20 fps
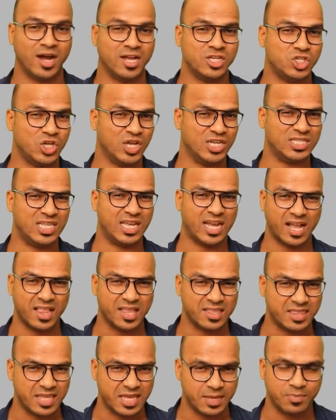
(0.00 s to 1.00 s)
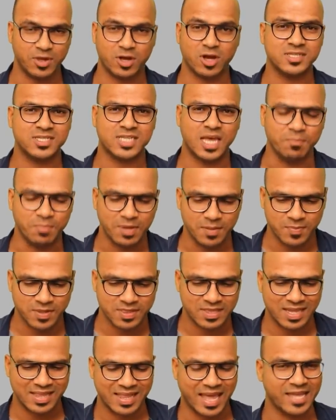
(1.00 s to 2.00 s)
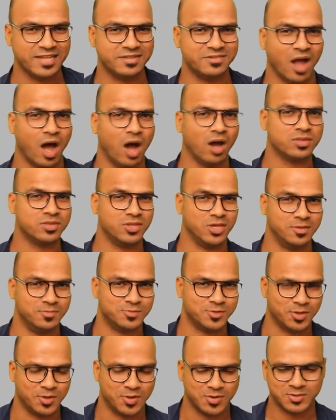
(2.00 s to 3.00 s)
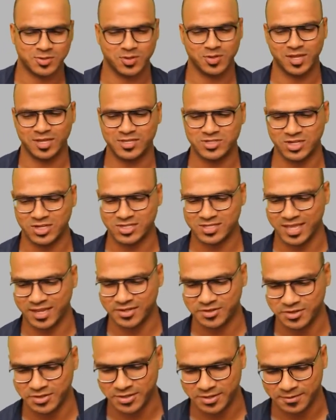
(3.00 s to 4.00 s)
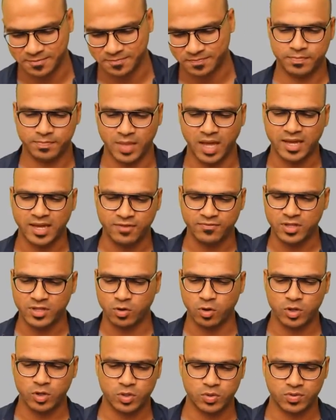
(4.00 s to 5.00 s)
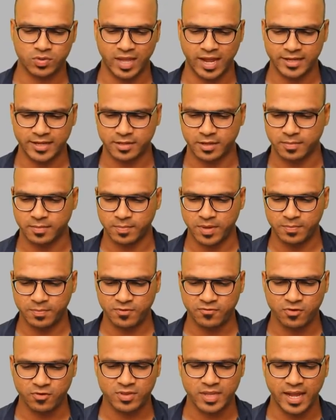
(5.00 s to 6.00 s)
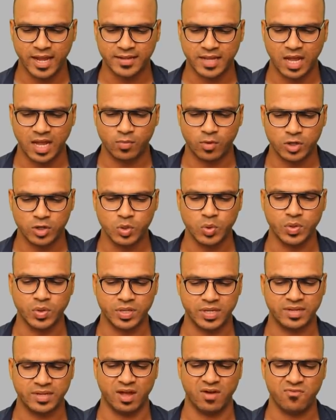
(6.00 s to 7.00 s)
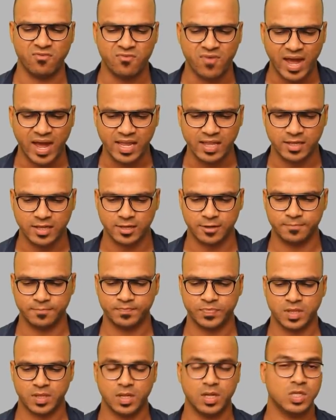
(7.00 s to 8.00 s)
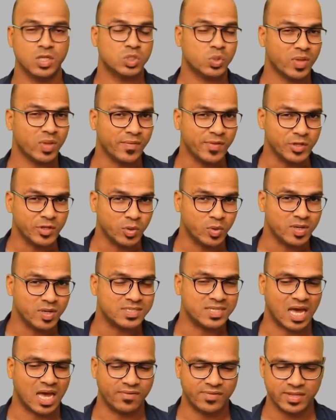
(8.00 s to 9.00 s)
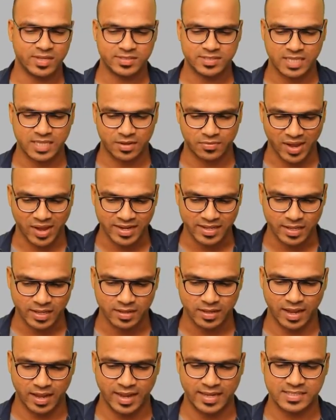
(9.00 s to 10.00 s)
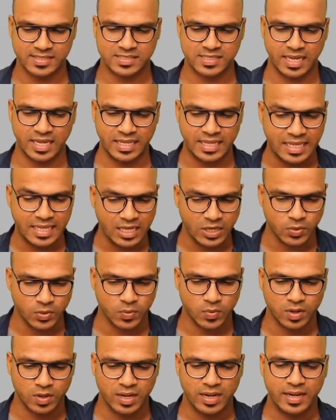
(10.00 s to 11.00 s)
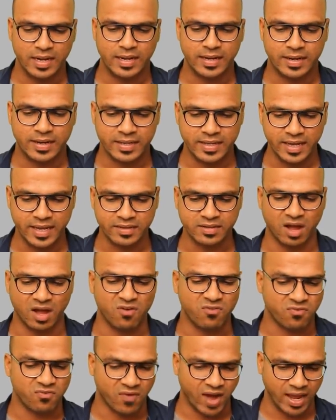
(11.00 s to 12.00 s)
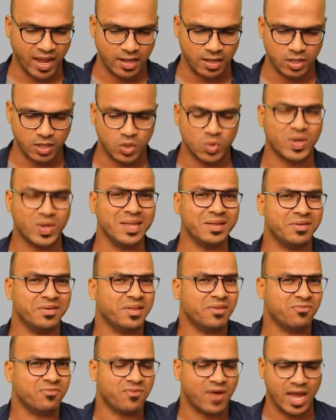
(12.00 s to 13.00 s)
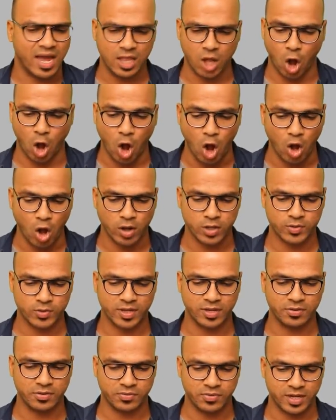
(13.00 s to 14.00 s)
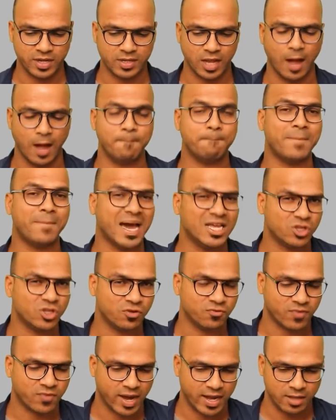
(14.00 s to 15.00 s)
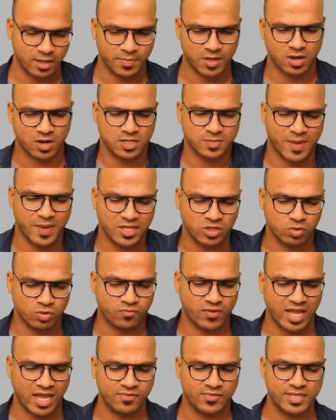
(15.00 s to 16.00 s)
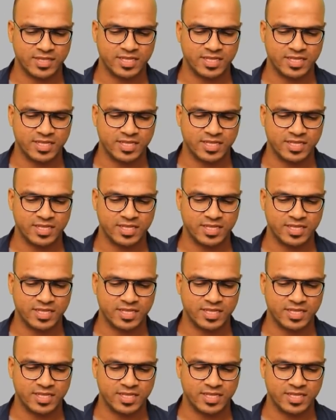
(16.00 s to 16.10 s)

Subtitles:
change the color theme, because some people they like dark themes, so you can change that here. Again, we'll go through that, but before that I want to create a file here. So what I will do is I will say right click and say new, create a file. You can create a file or you can create a Python file, because Python file will